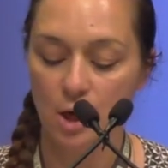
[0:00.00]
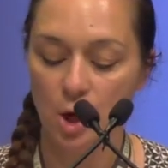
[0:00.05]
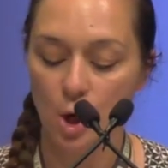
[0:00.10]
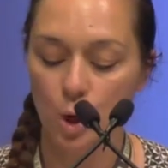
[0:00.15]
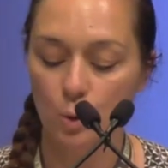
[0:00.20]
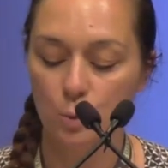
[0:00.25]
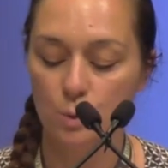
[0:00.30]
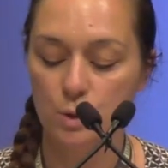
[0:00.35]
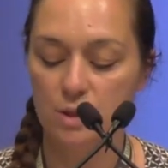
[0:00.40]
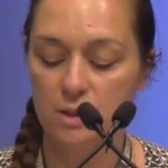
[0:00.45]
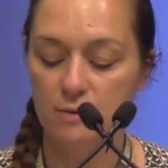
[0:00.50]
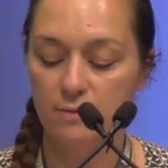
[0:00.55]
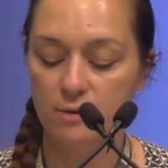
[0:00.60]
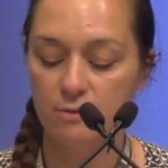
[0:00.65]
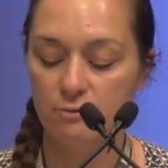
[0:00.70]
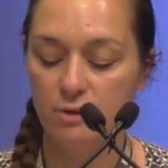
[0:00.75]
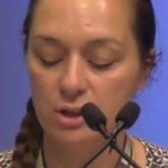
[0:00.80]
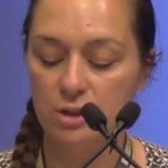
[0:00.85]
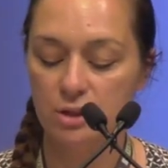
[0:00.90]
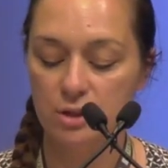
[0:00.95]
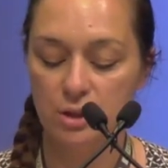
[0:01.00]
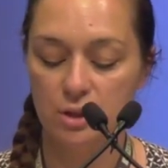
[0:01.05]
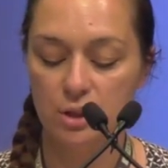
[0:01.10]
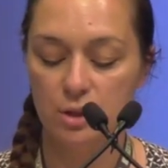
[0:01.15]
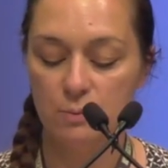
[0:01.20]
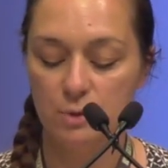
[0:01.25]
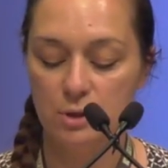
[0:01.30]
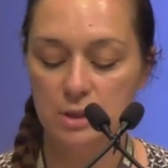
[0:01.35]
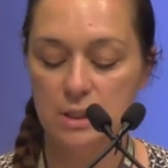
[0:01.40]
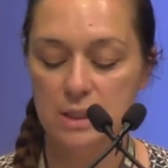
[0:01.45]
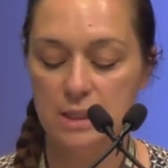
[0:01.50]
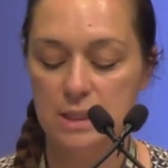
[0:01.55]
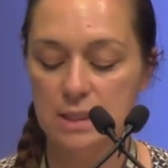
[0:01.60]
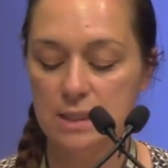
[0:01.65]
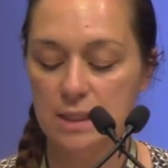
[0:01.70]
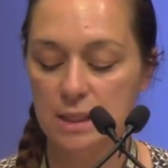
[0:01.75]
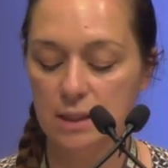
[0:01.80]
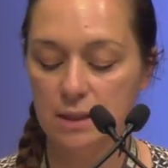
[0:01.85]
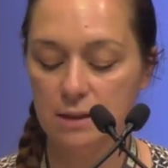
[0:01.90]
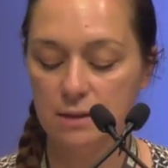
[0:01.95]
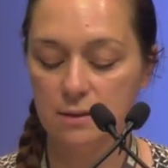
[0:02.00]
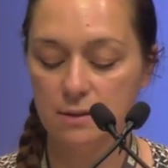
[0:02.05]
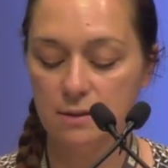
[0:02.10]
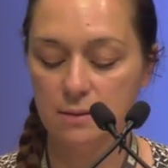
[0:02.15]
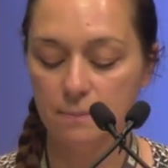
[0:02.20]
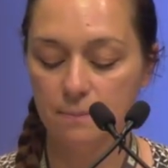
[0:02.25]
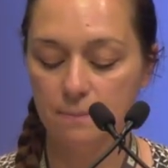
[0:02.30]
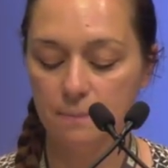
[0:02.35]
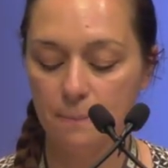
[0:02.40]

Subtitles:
holders of unregistered community designs.